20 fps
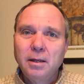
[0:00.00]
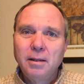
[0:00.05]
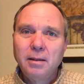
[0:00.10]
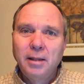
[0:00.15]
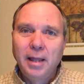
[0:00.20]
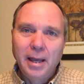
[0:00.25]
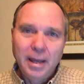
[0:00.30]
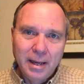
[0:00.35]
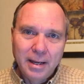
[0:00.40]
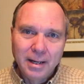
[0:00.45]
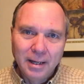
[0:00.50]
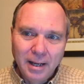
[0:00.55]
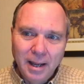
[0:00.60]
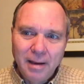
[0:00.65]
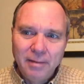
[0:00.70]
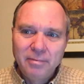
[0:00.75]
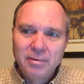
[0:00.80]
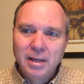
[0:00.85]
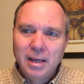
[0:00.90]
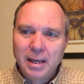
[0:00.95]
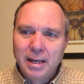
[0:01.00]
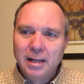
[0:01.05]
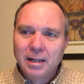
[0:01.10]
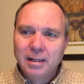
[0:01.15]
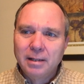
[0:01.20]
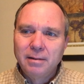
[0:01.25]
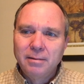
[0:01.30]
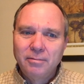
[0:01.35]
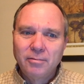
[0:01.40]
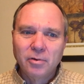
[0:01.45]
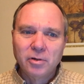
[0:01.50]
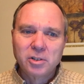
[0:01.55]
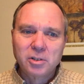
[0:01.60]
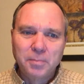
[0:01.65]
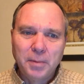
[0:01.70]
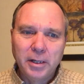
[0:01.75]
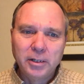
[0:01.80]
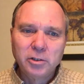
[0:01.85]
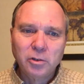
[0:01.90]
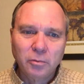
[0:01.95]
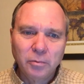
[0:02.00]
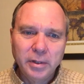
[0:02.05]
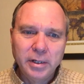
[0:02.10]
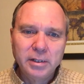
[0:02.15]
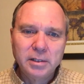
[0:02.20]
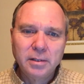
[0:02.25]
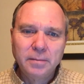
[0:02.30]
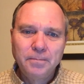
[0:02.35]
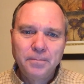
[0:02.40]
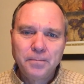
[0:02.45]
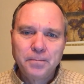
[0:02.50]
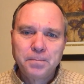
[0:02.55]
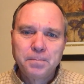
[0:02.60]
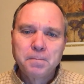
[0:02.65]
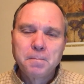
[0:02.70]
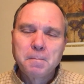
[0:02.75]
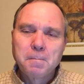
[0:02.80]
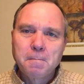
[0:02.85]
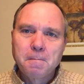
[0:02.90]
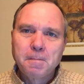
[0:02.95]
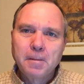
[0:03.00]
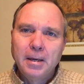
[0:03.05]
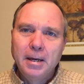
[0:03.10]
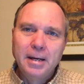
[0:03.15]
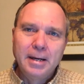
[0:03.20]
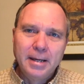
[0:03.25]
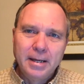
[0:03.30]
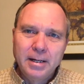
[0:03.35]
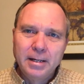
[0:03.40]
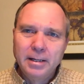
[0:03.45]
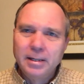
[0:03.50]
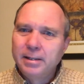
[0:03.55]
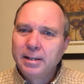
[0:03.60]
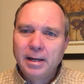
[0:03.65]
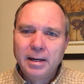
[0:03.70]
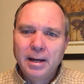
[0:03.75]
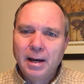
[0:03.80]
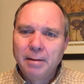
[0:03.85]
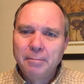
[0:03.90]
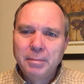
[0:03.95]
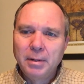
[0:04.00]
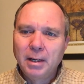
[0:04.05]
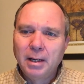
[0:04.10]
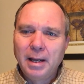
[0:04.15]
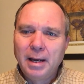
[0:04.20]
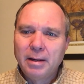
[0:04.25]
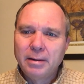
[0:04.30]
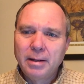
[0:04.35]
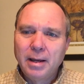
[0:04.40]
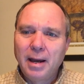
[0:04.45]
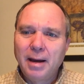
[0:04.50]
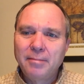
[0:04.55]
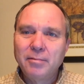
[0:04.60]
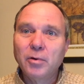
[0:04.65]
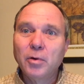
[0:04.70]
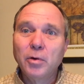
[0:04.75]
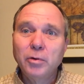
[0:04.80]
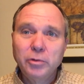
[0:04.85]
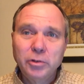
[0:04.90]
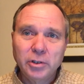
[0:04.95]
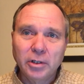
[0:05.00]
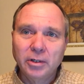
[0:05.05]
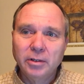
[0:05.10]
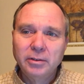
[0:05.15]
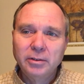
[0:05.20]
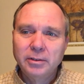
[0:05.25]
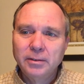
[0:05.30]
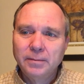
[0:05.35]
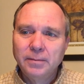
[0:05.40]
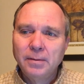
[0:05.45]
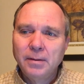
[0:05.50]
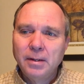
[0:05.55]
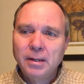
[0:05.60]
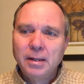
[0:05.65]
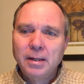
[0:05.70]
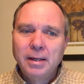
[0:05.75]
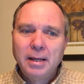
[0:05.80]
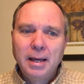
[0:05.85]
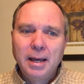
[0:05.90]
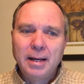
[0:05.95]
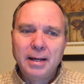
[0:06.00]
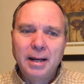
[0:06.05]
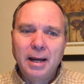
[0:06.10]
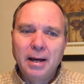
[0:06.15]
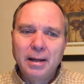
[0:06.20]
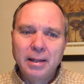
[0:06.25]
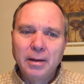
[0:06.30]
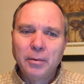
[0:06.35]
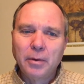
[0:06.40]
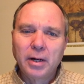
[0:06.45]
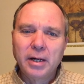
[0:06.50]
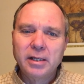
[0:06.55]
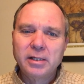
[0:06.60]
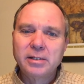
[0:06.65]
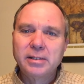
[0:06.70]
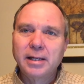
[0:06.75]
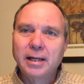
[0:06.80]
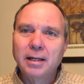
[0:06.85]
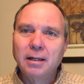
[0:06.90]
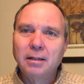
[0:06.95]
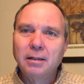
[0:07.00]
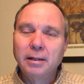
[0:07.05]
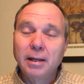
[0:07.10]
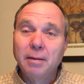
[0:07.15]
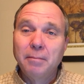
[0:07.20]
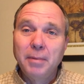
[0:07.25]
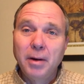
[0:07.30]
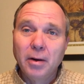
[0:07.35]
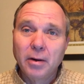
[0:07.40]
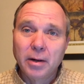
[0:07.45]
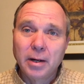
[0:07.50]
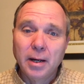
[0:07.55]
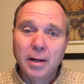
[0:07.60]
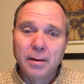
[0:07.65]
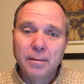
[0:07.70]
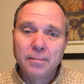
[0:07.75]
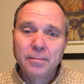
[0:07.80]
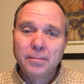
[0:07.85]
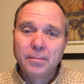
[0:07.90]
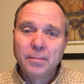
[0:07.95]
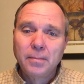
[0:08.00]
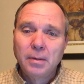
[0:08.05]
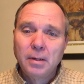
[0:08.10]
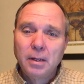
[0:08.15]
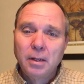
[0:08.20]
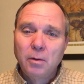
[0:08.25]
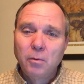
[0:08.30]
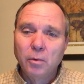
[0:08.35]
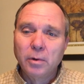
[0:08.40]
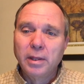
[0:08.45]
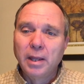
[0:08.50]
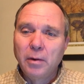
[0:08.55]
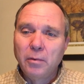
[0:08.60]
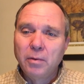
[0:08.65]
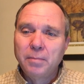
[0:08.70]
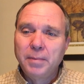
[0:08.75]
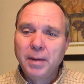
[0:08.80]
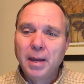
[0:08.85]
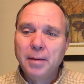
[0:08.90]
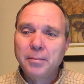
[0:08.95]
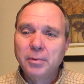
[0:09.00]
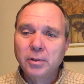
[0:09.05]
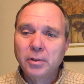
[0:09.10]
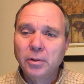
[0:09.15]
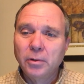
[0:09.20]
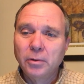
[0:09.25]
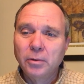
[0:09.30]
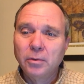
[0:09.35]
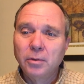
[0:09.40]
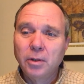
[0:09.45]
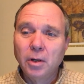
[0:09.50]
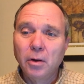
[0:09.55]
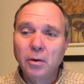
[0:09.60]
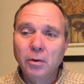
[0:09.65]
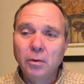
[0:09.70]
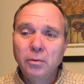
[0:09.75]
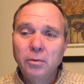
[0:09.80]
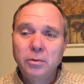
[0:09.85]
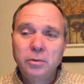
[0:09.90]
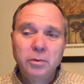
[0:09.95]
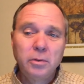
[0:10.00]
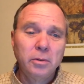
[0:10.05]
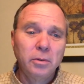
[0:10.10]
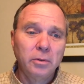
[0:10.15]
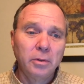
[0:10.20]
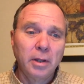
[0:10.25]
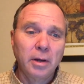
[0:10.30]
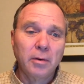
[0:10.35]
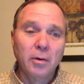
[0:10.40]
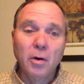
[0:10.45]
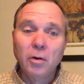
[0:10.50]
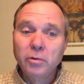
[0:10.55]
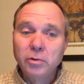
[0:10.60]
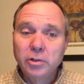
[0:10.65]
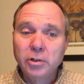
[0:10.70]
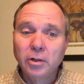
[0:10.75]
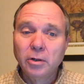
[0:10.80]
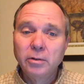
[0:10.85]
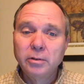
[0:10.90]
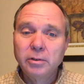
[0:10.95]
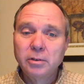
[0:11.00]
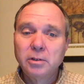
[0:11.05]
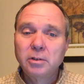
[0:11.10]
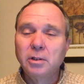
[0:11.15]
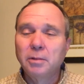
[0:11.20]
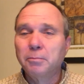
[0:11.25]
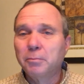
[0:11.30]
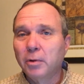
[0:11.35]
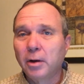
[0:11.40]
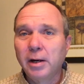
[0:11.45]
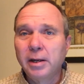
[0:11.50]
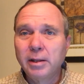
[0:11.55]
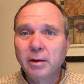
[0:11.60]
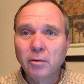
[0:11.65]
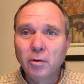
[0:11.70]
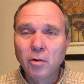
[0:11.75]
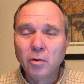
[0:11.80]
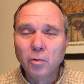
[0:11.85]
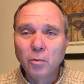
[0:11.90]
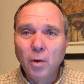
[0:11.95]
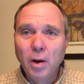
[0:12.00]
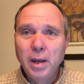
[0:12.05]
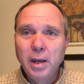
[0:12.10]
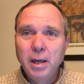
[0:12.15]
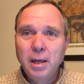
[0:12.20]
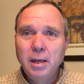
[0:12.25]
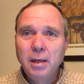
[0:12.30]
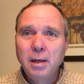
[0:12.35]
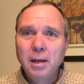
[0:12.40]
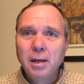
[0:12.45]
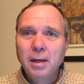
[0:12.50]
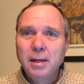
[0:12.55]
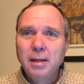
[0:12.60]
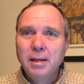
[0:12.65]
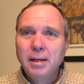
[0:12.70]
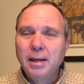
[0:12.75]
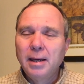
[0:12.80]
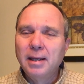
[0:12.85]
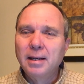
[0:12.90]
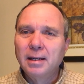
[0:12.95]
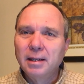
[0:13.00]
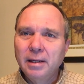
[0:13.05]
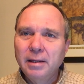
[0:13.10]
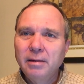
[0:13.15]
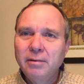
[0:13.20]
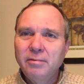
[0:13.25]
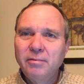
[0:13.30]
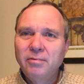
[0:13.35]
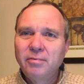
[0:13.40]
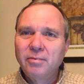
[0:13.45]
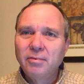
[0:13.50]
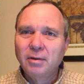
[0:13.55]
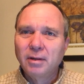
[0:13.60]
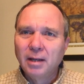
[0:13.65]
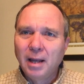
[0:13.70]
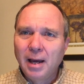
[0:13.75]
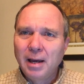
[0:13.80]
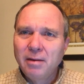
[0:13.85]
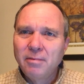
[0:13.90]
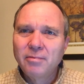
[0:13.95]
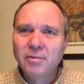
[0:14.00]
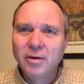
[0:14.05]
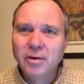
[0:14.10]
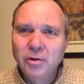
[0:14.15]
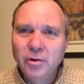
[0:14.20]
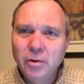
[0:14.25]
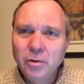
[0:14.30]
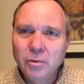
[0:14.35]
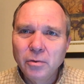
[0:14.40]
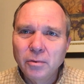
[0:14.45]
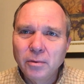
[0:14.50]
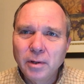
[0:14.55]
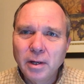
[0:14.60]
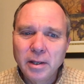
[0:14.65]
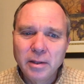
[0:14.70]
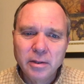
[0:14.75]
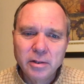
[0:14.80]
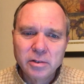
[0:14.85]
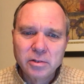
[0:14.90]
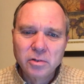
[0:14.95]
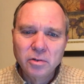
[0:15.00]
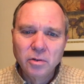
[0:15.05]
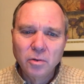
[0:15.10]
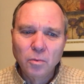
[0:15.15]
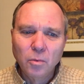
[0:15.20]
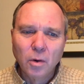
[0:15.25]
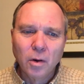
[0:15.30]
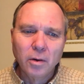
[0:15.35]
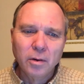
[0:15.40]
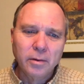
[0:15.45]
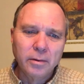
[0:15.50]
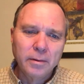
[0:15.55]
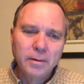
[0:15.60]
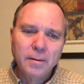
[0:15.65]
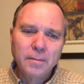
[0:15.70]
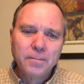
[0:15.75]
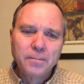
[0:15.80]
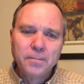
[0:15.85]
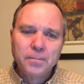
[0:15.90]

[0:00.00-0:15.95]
They had left England for a special reason. In England, they had not been allowed to have their own church. And now they were going to settle in America where they would be able to go to their own church, to pray their own way, and live life anew in this new world.